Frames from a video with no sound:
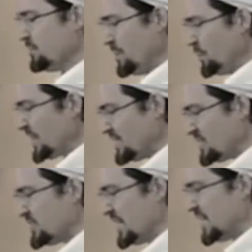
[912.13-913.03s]
people get
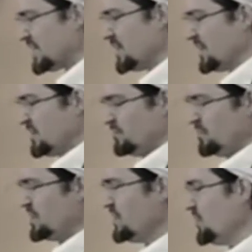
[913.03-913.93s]
sick,
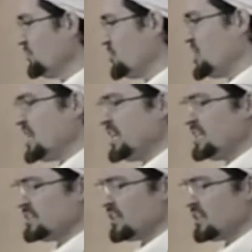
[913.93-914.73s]
you know, genes.